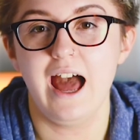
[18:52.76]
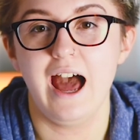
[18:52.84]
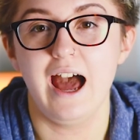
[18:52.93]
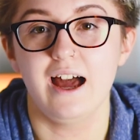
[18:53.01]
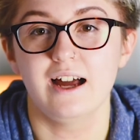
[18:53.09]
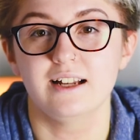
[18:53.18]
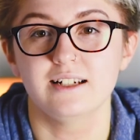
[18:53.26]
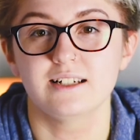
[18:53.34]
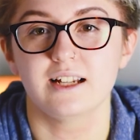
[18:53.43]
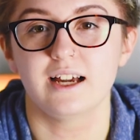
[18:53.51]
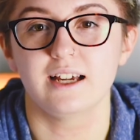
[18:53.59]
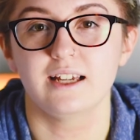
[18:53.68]

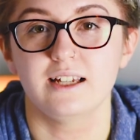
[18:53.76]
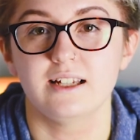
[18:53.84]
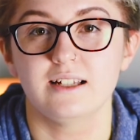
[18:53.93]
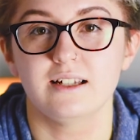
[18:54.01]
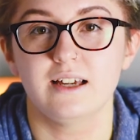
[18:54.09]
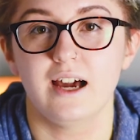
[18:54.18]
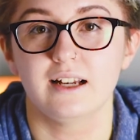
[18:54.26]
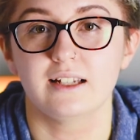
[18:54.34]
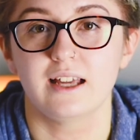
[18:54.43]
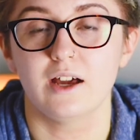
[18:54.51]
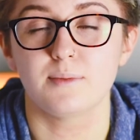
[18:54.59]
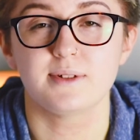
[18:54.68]
and I can
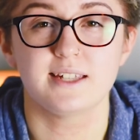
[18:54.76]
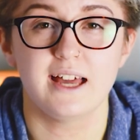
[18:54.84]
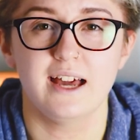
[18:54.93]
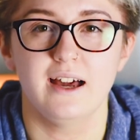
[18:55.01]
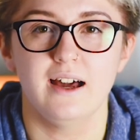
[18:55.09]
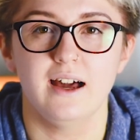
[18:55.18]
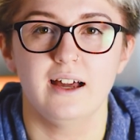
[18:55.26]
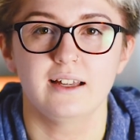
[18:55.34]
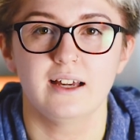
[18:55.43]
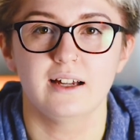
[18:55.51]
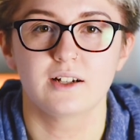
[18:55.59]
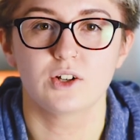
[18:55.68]
get upset. I
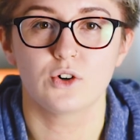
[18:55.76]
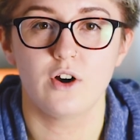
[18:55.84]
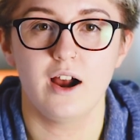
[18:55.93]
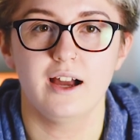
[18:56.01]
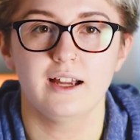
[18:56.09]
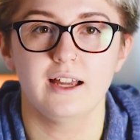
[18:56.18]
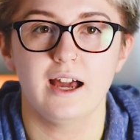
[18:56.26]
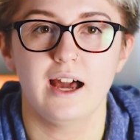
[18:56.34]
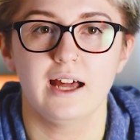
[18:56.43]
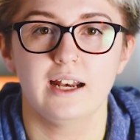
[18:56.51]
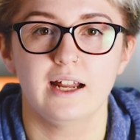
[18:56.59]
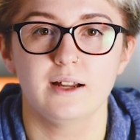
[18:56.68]
can cry,
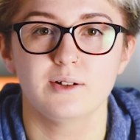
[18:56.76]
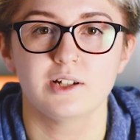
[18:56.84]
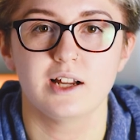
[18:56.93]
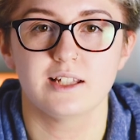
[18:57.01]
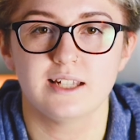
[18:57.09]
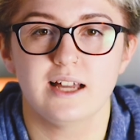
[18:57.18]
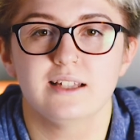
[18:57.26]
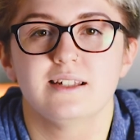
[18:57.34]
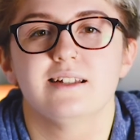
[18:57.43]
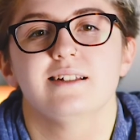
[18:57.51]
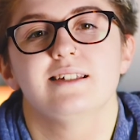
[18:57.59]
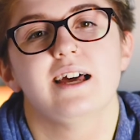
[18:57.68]
and I tend
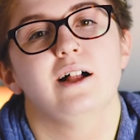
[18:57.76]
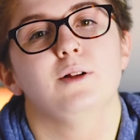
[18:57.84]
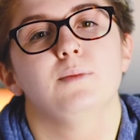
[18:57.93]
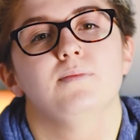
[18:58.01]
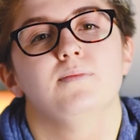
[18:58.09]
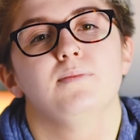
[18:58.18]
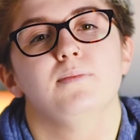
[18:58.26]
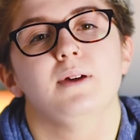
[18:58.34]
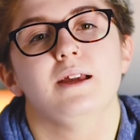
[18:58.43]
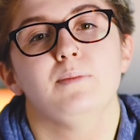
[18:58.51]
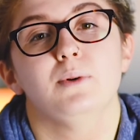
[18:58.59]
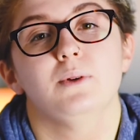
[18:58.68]
to tell
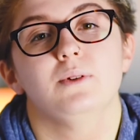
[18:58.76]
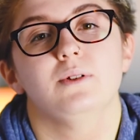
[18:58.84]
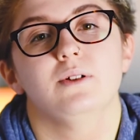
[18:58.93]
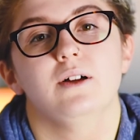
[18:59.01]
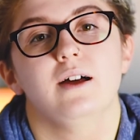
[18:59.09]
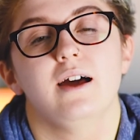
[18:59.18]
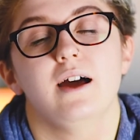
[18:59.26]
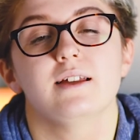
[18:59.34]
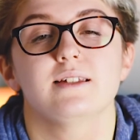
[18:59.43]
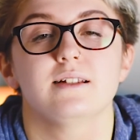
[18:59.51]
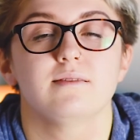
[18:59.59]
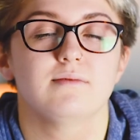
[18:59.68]
people,
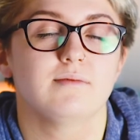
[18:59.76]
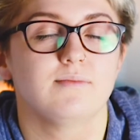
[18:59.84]
as in